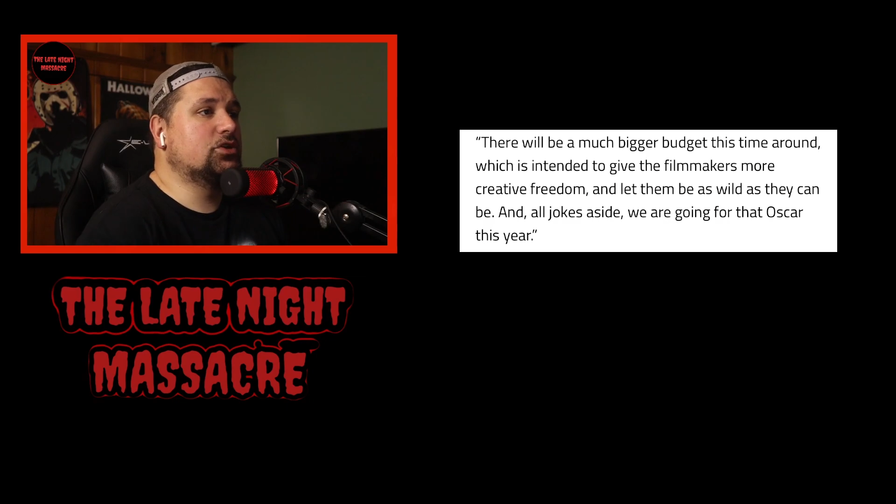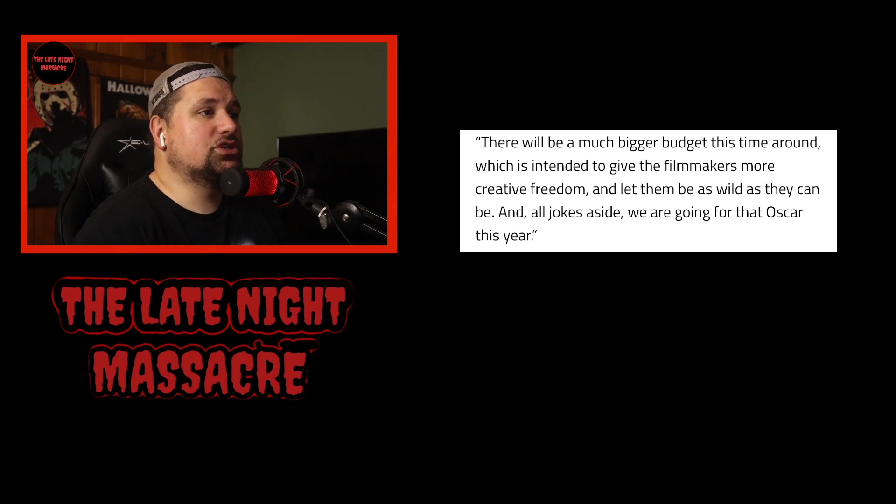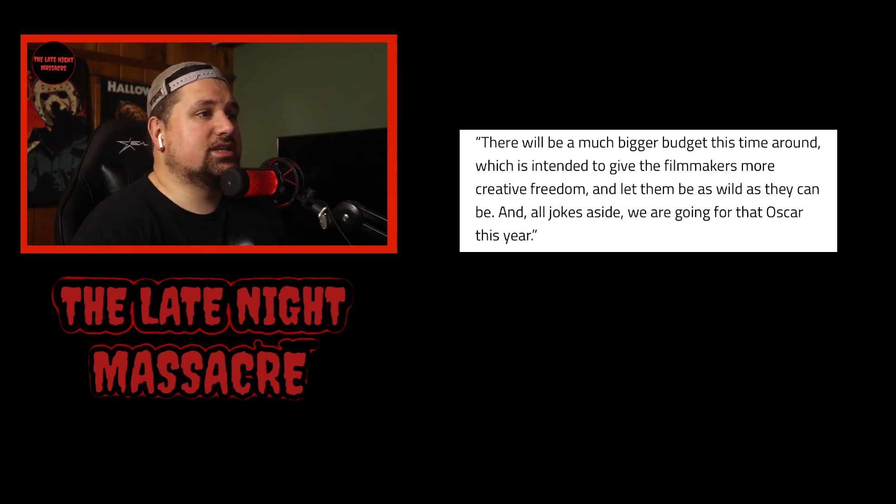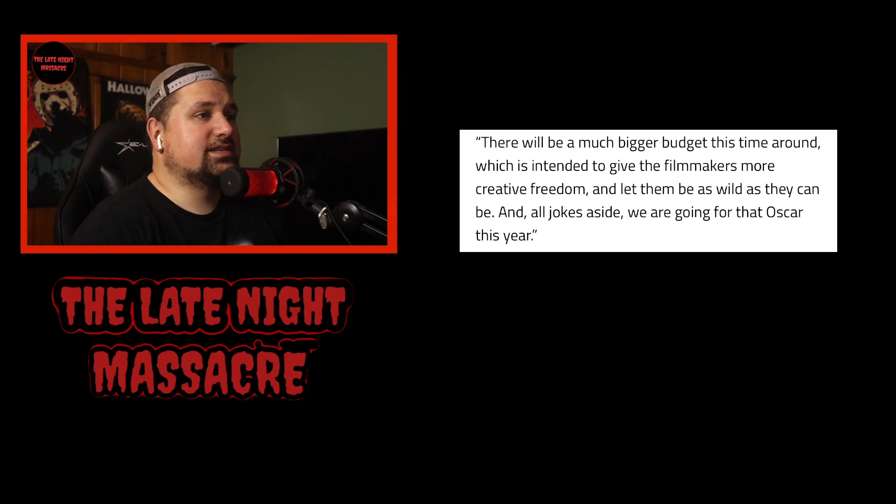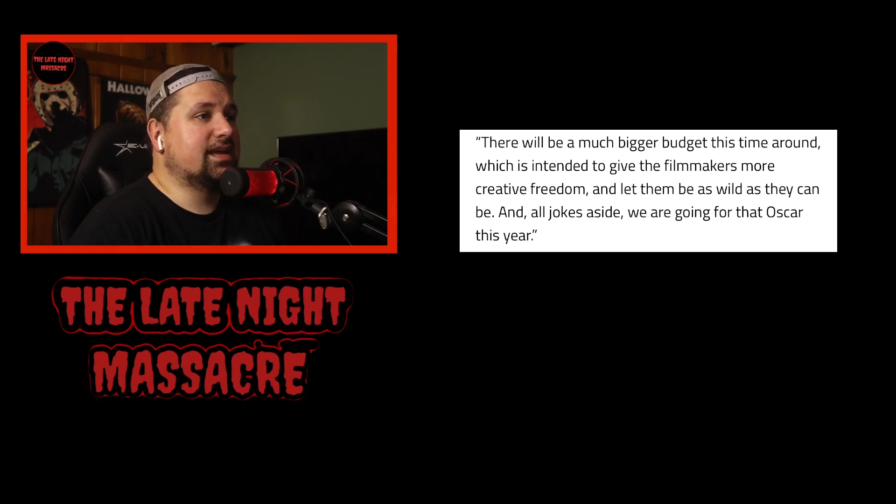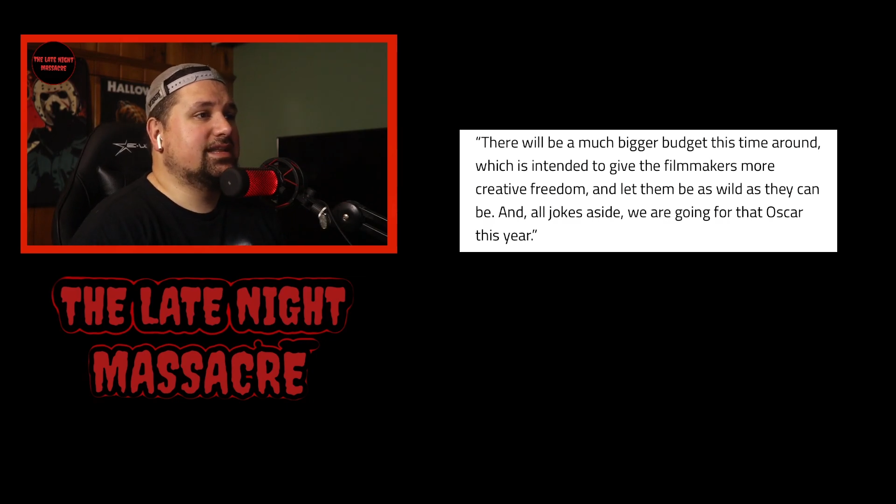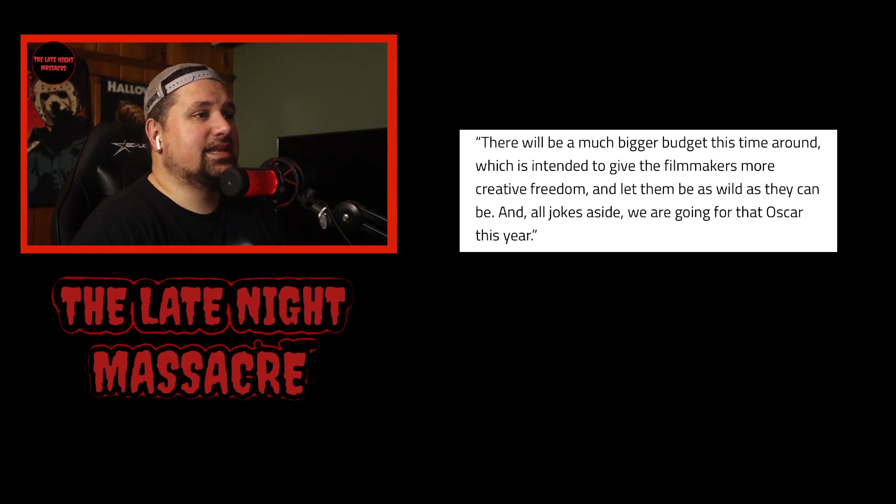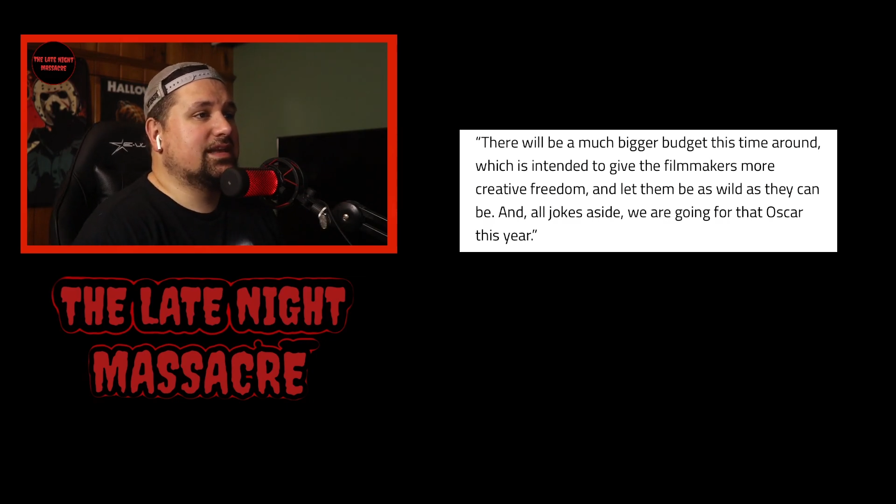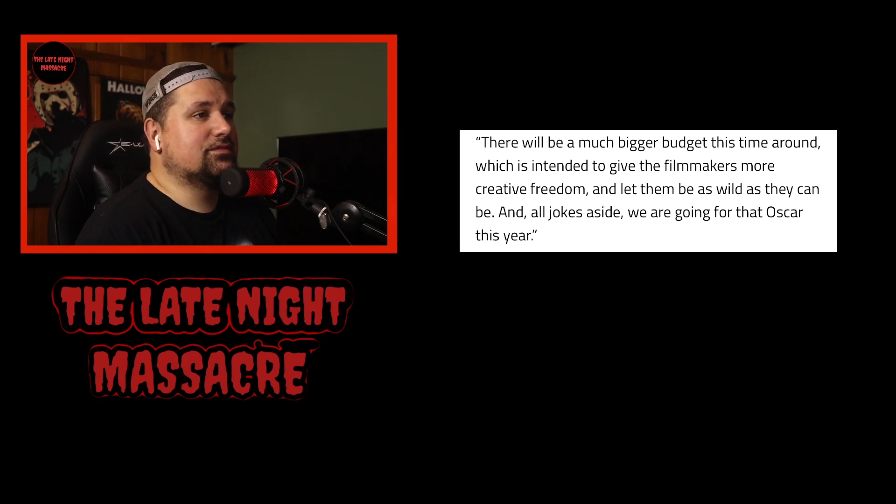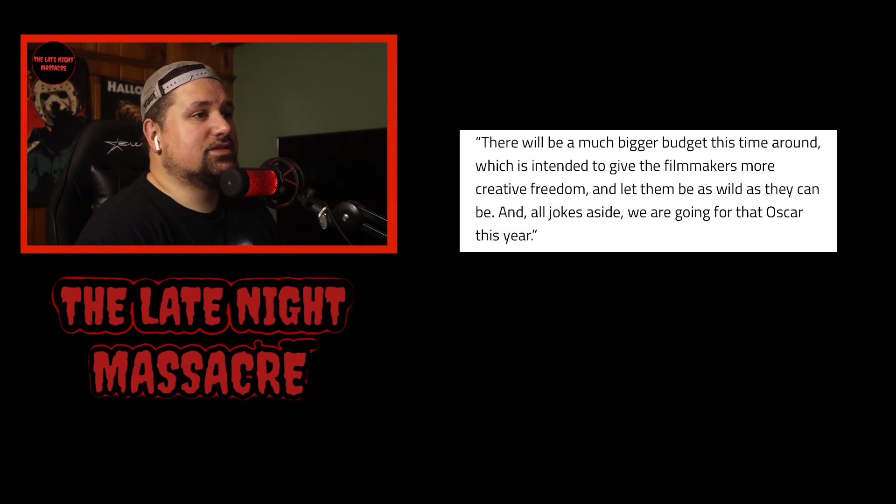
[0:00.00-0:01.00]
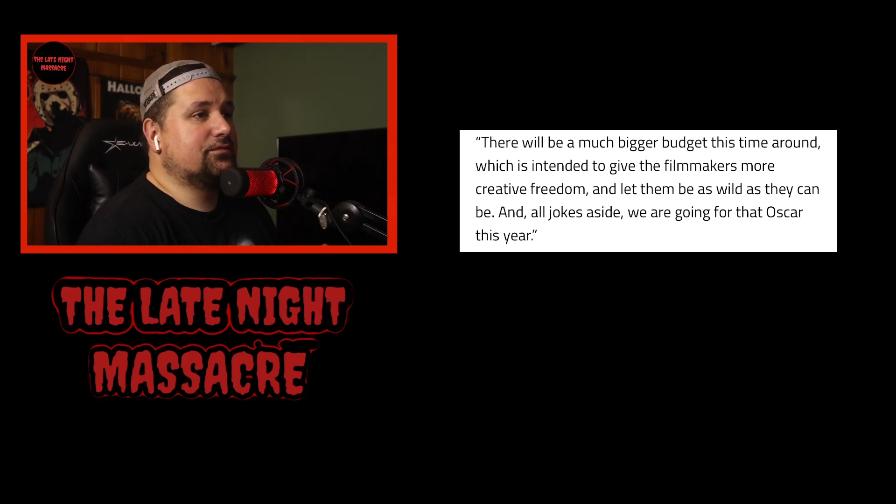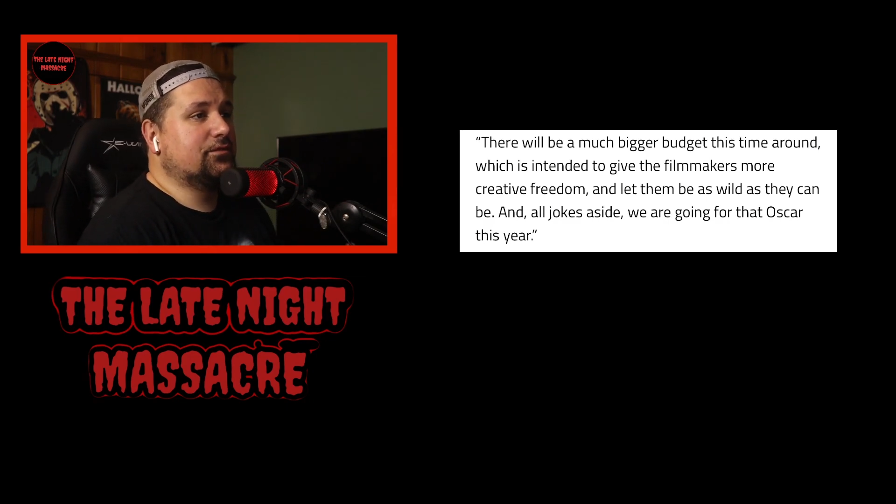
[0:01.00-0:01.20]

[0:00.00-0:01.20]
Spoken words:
which is intended to give us the